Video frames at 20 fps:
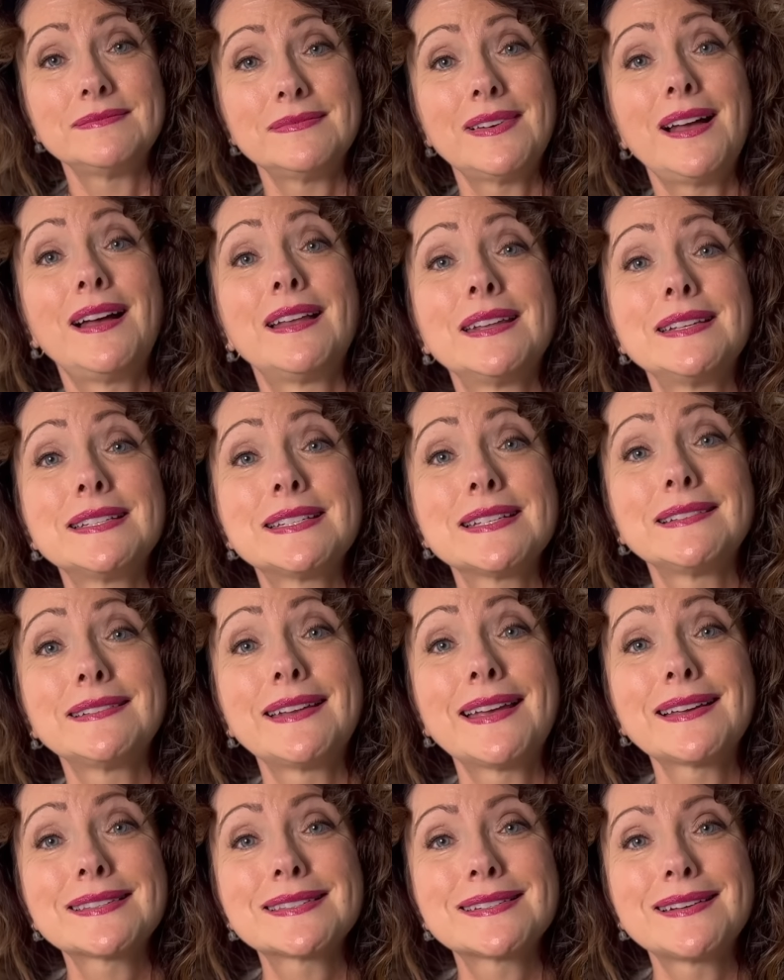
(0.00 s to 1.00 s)
And until
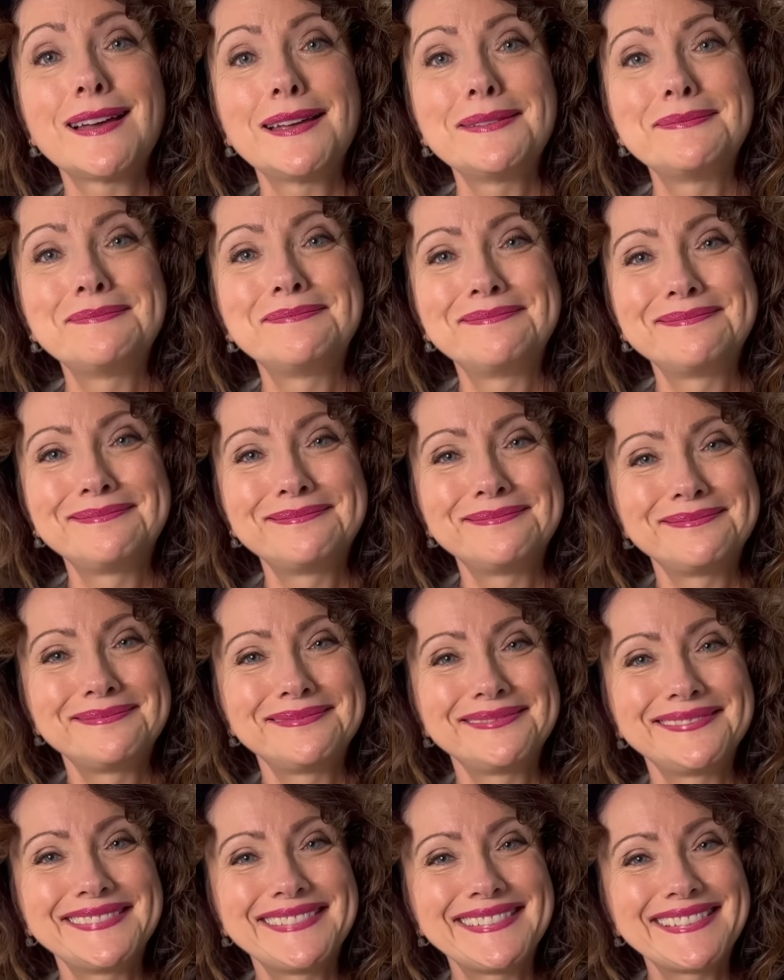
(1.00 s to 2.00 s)
next time,
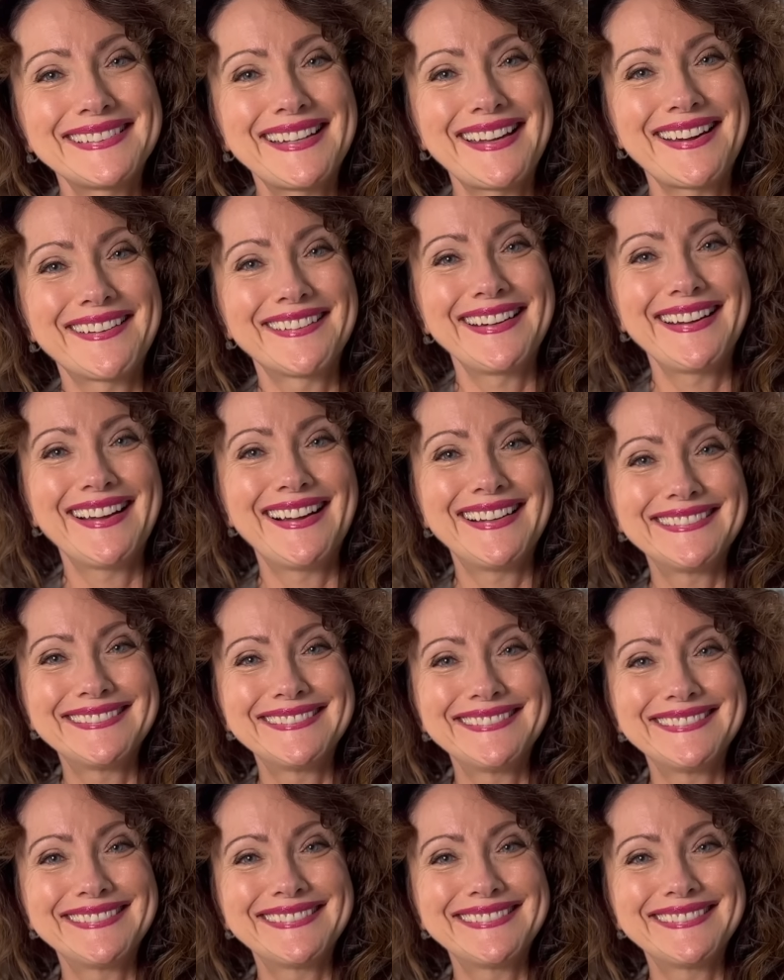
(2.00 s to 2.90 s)
carry on.